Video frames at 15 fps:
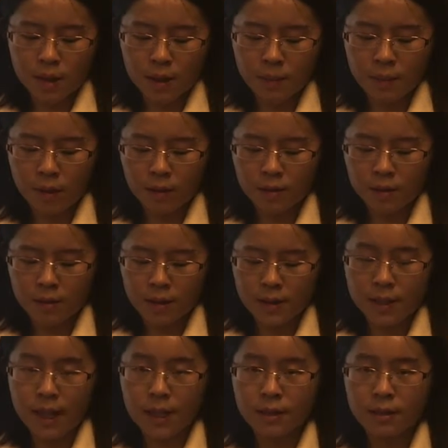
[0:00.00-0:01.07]
important
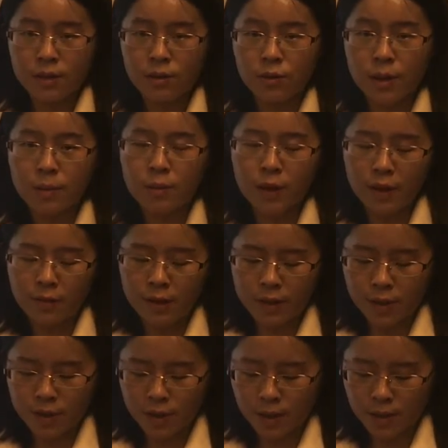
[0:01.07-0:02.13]
secondary
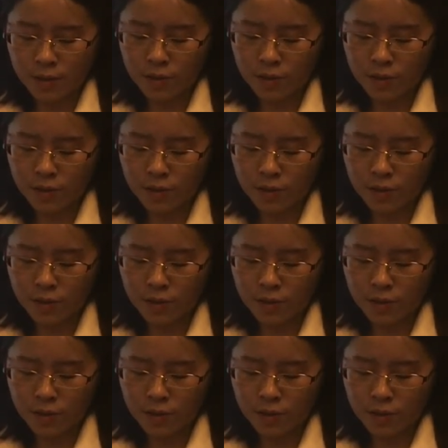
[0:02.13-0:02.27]
prevention